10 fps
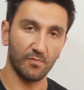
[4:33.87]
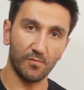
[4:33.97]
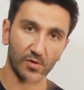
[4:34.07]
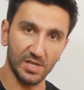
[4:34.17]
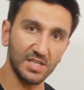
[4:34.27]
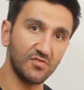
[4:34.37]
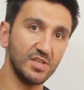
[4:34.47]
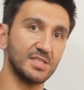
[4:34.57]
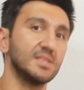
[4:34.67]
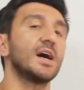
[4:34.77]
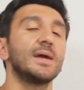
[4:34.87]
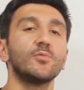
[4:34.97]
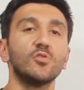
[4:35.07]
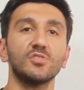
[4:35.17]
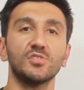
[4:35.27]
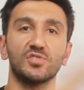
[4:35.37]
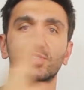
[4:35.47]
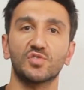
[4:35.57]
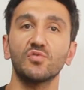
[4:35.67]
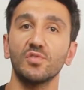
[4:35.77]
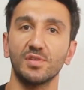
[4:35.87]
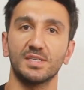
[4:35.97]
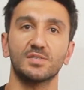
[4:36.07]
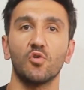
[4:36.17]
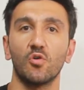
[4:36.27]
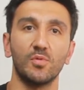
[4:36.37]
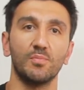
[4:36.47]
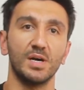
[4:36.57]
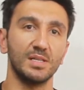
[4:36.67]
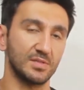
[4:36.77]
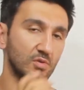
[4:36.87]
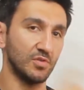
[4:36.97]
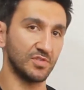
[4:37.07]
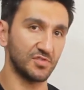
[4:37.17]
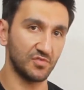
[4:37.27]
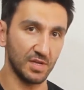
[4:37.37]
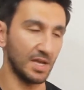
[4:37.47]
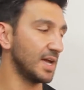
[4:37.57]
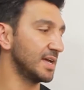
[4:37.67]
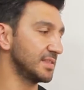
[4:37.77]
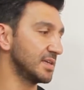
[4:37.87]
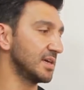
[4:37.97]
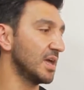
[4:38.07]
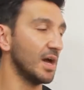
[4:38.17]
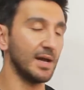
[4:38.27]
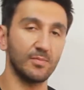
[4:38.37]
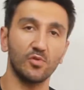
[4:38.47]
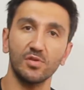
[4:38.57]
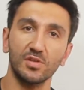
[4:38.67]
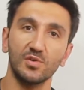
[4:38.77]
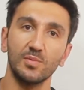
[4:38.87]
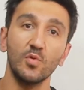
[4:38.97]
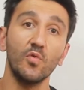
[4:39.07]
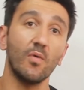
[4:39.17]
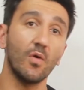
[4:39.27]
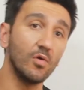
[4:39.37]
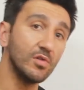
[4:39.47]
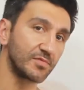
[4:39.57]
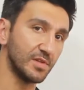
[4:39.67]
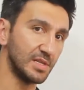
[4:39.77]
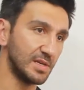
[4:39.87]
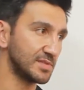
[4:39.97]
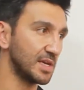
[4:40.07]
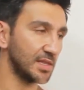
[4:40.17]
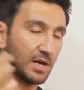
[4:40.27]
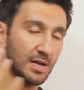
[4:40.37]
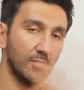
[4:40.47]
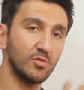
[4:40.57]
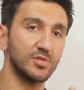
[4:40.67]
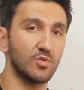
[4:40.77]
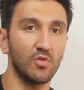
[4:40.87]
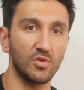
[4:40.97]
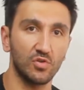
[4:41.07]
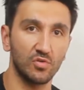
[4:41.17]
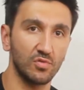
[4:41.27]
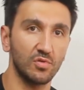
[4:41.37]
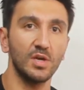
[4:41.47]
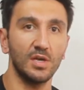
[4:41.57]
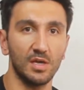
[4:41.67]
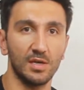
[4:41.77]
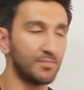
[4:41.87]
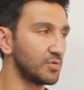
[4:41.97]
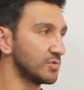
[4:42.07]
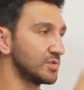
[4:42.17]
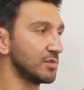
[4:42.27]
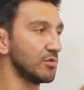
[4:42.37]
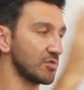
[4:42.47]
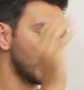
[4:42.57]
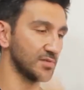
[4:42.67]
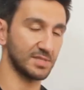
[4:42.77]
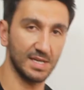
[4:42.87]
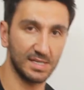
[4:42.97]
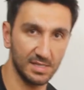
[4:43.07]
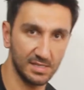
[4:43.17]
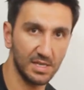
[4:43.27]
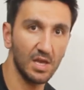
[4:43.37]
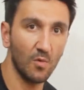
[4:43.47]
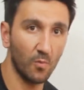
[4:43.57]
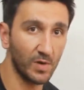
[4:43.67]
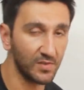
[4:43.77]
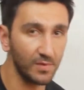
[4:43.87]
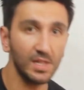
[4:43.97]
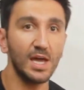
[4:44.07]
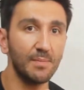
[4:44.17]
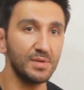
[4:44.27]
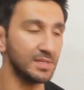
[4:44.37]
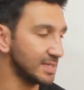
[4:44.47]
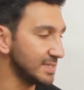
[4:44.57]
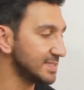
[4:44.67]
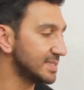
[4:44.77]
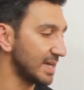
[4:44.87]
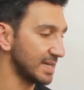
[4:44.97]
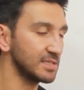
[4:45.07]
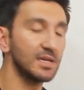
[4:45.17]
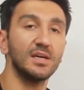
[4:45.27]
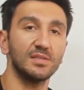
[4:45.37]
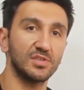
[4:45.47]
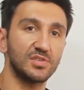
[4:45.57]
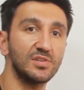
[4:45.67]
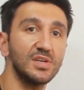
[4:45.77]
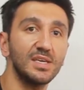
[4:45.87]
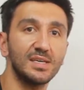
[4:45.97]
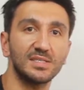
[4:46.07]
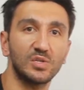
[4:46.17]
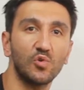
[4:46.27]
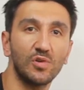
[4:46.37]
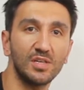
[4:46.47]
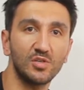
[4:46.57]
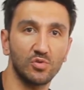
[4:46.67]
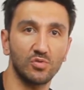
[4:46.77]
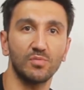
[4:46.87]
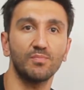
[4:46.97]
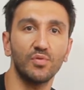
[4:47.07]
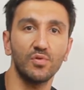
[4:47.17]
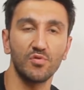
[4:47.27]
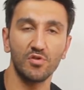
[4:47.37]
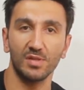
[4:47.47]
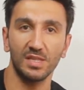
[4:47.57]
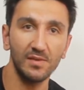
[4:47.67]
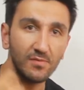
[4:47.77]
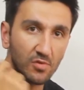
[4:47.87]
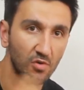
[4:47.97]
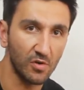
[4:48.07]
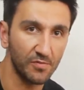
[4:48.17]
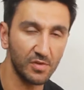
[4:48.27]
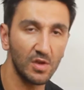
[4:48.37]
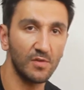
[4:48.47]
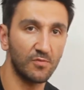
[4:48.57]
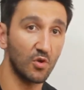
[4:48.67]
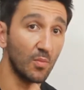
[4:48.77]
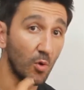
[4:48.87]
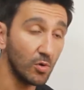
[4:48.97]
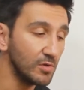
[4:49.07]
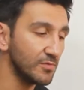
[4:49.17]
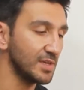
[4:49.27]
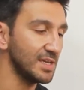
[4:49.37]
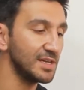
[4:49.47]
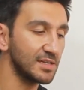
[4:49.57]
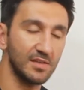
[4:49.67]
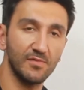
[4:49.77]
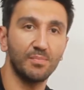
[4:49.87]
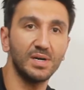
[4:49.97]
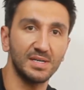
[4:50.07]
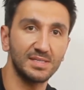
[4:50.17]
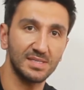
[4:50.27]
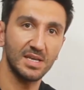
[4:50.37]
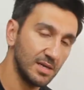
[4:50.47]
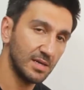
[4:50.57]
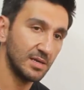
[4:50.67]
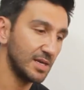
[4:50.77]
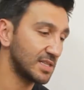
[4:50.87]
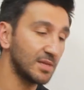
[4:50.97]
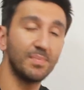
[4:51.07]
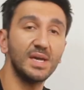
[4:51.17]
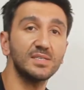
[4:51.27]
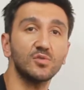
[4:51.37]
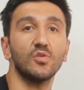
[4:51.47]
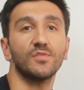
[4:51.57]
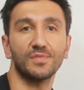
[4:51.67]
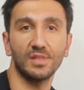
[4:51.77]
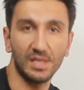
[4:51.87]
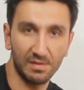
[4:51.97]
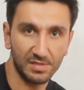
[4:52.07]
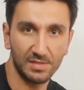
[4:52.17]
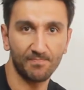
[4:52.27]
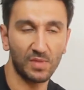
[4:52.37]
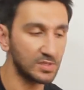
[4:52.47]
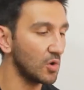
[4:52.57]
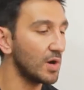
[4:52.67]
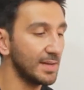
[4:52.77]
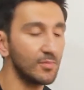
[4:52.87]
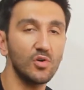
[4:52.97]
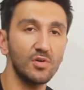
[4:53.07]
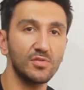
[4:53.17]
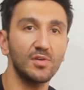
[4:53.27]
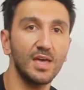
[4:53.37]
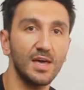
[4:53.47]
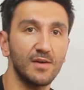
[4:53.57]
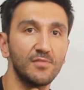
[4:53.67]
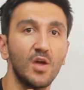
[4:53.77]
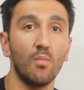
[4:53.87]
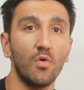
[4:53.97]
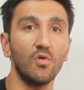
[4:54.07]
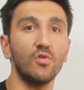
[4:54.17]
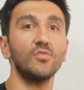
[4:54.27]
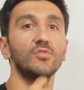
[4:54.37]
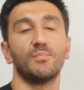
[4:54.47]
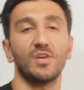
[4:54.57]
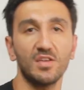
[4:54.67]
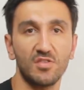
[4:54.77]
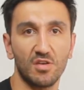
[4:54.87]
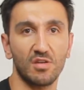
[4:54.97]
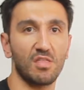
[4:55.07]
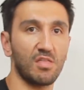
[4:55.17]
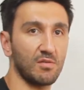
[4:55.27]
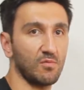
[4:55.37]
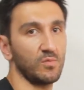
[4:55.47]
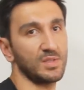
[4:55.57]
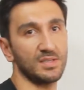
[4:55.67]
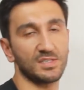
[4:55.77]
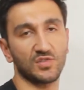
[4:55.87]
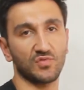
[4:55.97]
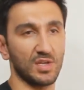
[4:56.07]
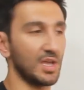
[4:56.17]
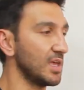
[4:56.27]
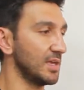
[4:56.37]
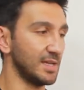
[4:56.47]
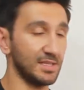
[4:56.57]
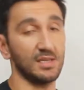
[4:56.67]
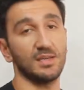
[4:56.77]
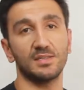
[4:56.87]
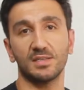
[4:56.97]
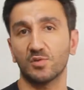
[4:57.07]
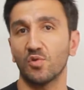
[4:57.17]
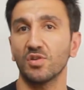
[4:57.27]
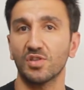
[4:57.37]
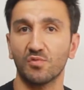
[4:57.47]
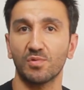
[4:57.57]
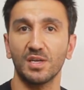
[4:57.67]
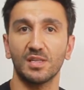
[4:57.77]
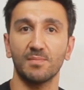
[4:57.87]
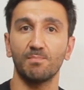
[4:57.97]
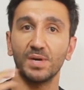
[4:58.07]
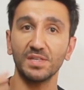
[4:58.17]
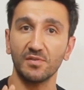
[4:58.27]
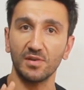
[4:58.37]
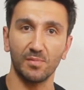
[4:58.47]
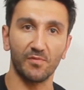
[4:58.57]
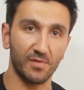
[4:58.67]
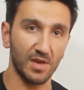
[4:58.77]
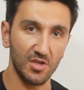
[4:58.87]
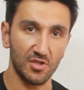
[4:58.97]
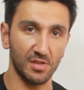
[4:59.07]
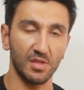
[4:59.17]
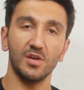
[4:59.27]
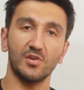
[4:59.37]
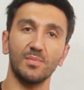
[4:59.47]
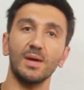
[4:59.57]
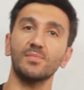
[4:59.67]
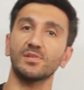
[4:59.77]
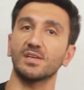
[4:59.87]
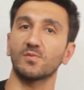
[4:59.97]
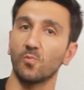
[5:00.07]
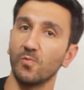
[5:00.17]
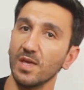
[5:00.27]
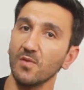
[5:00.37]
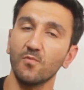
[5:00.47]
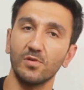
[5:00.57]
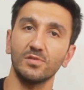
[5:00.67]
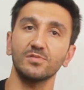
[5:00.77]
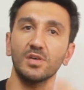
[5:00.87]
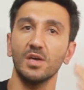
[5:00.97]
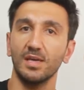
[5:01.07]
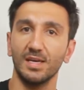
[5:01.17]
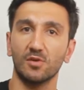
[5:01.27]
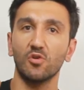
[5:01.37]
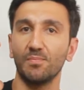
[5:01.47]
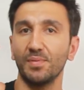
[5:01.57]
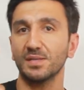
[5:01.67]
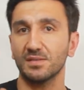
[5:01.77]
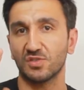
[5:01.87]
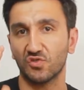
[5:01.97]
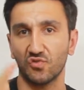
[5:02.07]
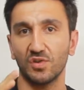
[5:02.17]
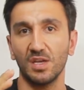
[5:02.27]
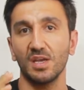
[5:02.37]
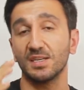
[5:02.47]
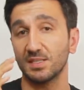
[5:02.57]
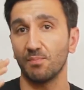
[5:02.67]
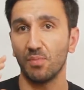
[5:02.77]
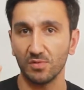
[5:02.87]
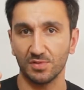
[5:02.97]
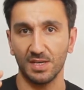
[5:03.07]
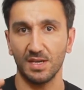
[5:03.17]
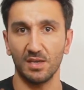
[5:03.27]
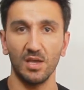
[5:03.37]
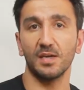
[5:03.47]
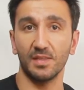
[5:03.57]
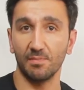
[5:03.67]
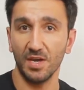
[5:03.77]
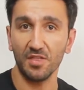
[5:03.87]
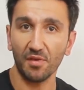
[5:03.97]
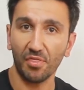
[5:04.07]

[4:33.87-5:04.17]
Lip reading: For that reason, I'm going to destroy this hormone balance on the tree, and I'm going to remove all of the leaves, and I am also going to prune the long shoots like this. What will happen is that the tree is going to push new growth from all of the inactive buds at the base of the leaves. So I am going to have more branches with this tree, and it is going to create a better ramification. Remember that we want a compacted tree as a bonsai, and the major